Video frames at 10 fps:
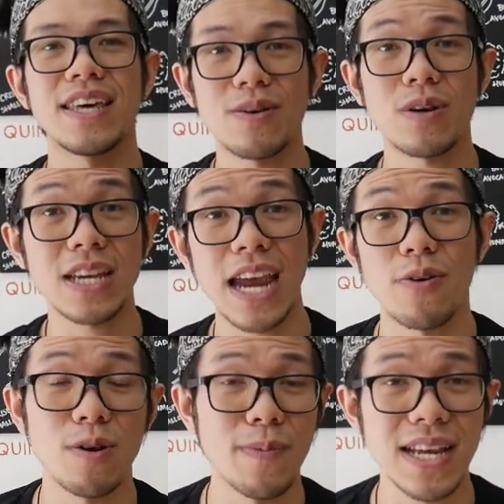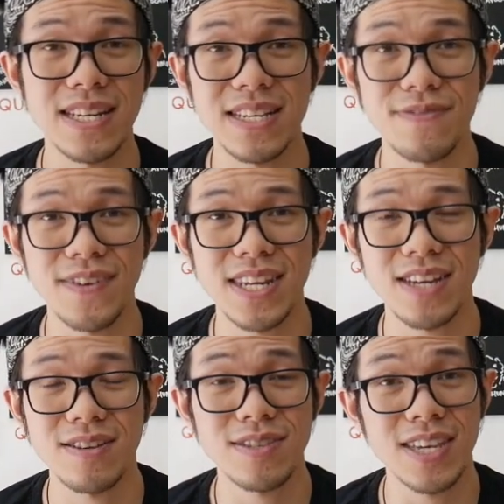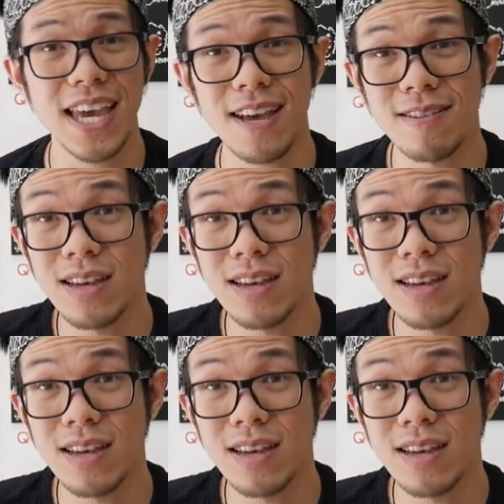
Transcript: then I can carry on making these videos. So yeah,